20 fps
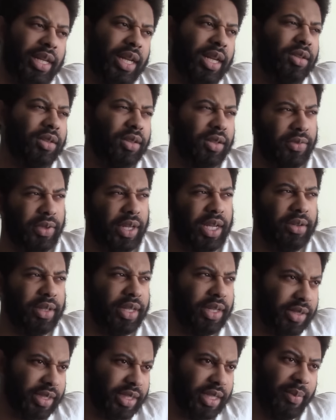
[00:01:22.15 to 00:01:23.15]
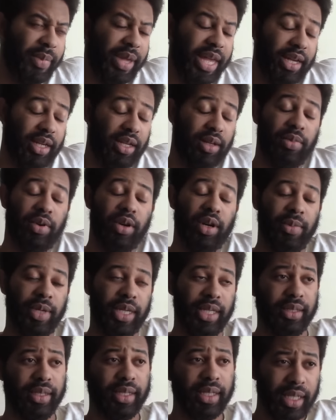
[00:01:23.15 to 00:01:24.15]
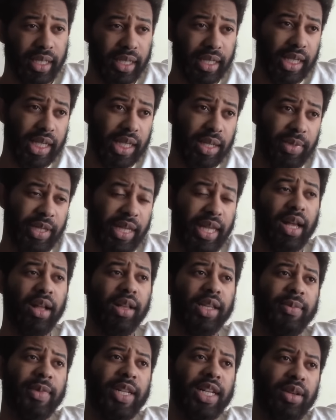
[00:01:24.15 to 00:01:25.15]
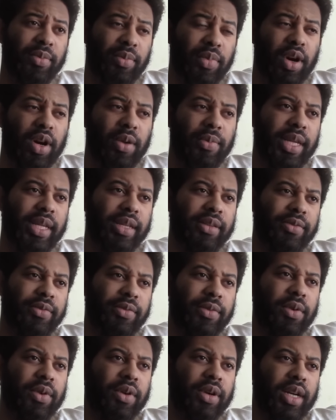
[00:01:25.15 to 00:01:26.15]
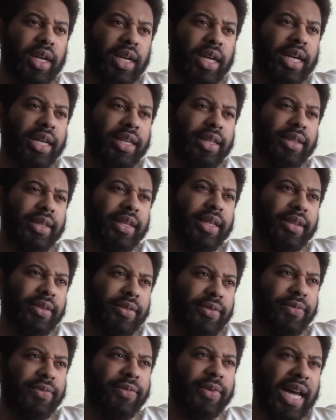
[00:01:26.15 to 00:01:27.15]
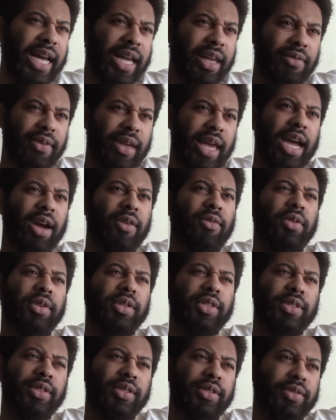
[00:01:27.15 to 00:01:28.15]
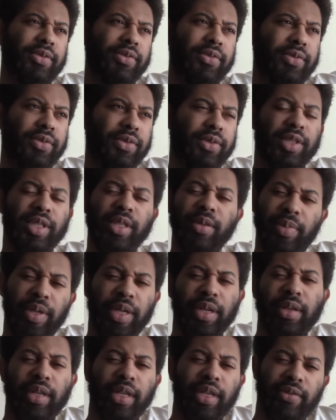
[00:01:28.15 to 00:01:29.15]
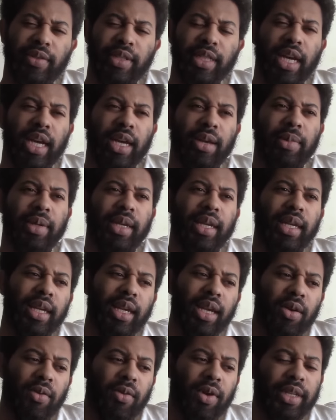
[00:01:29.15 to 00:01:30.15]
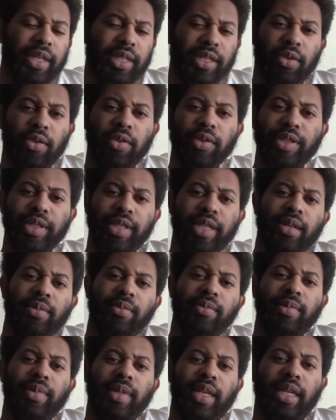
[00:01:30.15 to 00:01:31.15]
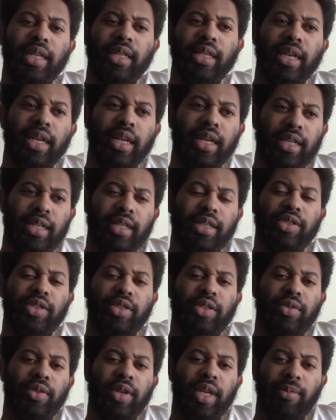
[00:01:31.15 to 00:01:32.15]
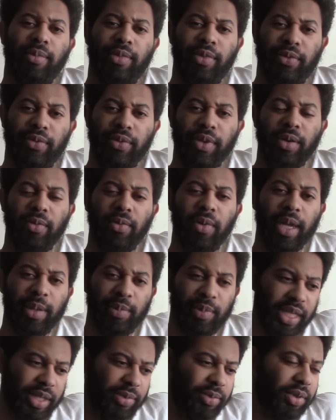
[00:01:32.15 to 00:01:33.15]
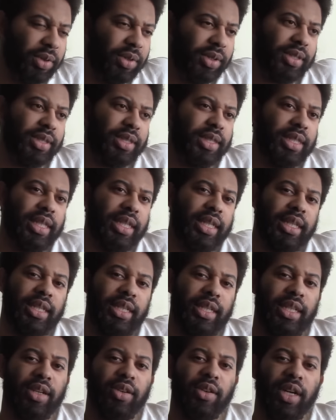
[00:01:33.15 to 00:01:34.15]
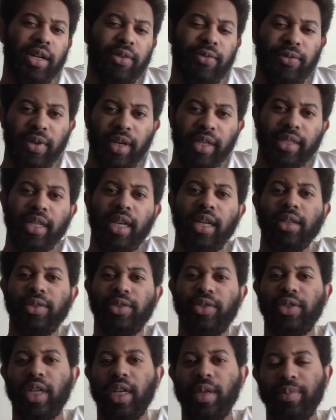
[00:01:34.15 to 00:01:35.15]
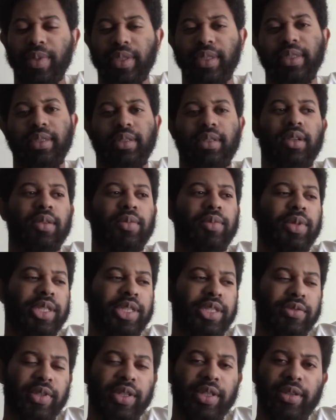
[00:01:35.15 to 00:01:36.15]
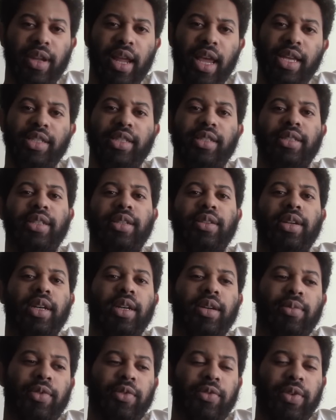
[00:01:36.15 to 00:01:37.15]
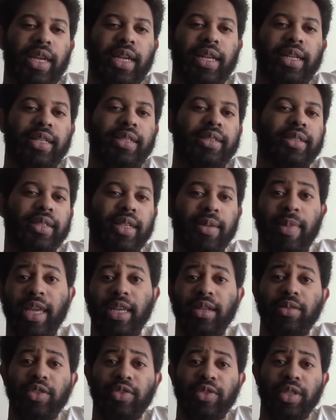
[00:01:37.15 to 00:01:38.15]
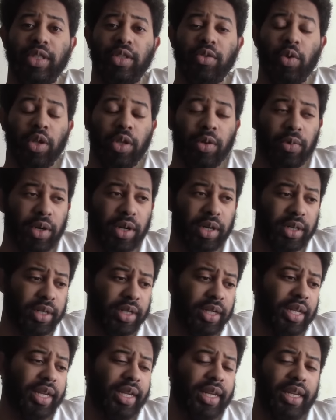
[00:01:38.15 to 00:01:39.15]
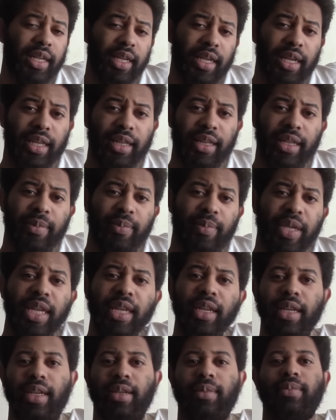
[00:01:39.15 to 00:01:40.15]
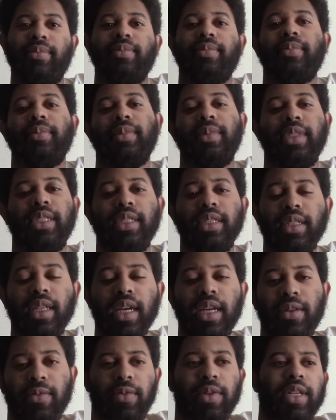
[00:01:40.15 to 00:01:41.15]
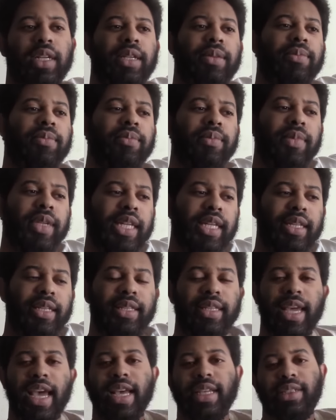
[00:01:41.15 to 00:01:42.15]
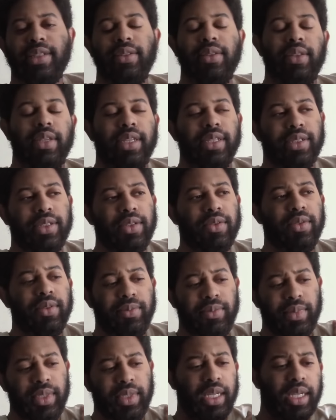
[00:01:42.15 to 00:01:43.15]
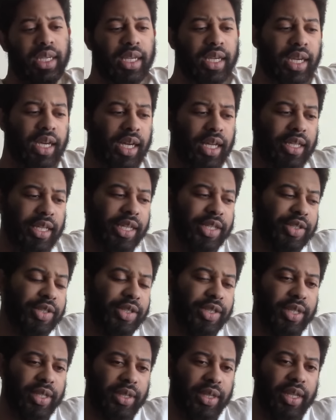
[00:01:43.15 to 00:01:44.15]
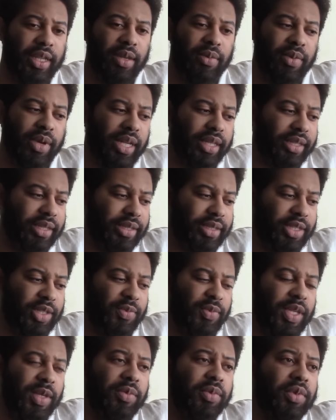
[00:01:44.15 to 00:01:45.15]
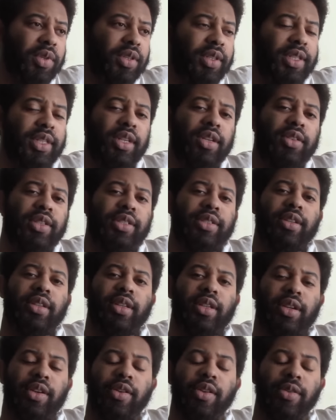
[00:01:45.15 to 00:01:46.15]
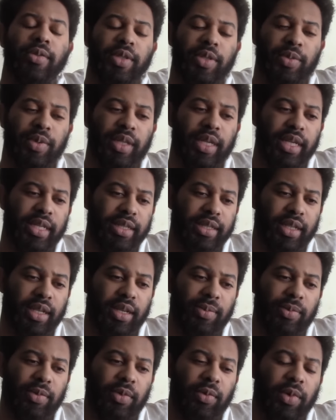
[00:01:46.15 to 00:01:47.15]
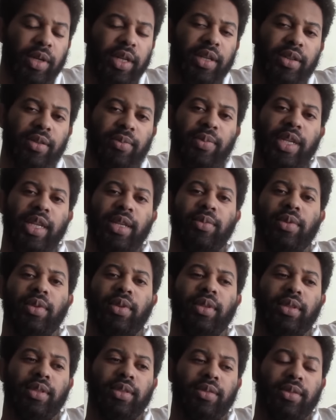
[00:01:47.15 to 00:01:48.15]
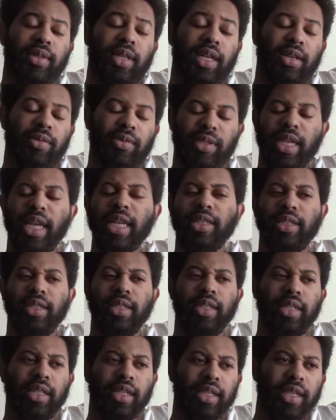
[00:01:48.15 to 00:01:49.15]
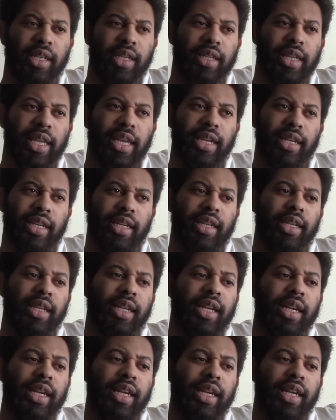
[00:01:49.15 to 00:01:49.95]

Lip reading: I don't think it was an abandoned apartment. But they held him in an apartment for, 5 hours, for some period of time, while they tortured him and screamed, fuck white people, you know, fuck Donald Trump, and a bunch of other nasty profanities. They made him drink toilet water, and they beat him. Did a lot of really mean and nasty things to him. The interesting thing about this is people only know this all occurred was because one of the people was actually a young lady.